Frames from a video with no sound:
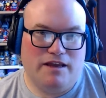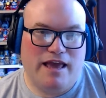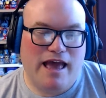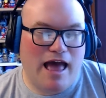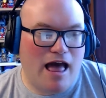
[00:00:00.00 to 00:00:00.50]

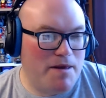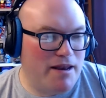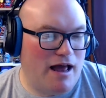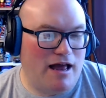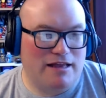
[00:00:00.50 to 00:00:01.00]
Yeah, I mean,
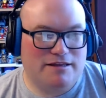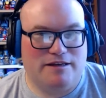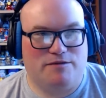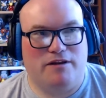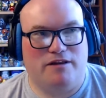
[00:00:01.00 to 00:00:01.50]

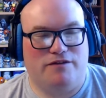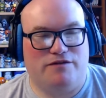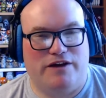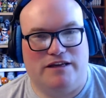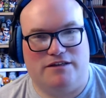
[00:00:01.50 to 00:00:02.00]
it's one of those
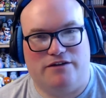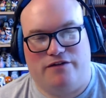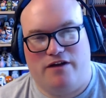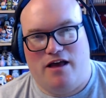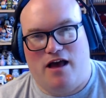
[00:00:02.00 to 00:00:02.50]
things of
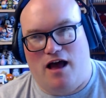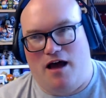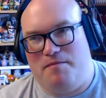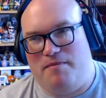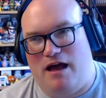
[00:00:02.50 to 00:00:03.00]

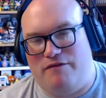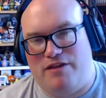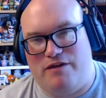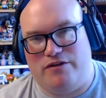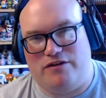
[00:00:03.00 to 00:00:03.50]
I've
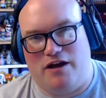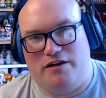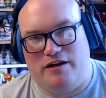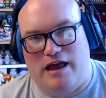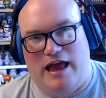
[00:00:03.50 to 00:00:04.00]
never
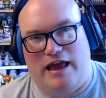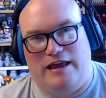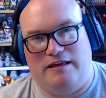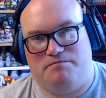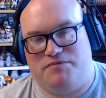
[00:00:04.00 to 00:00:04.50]
done
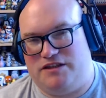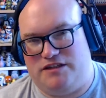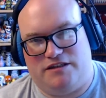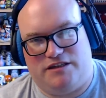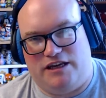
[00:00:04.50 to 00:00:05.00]
a
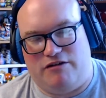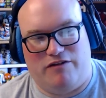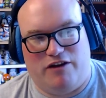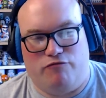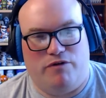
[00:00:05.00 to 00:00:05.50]

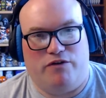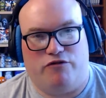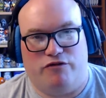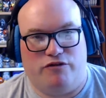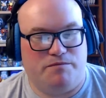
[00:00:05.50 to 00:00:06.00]
river
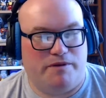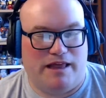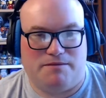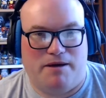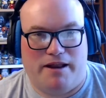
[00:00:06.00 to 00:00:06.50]
cruise, but
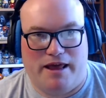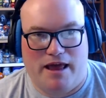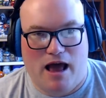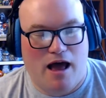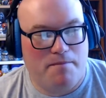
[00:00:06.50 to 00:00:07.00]
that's about it.
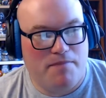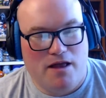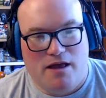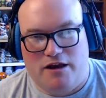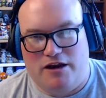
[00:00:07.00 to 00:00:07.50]

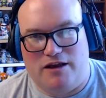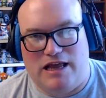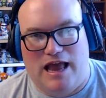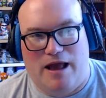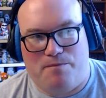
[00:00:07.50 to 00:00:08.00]
You know,
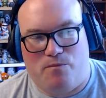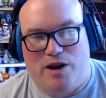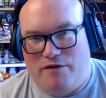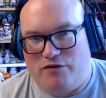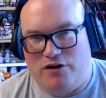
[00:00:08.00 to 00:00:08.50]

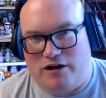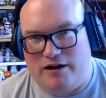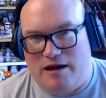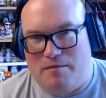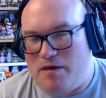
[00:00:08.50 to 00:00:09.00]
whenever you look at
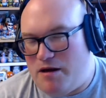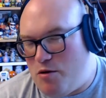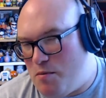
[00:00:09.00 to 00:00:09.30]
it, I know my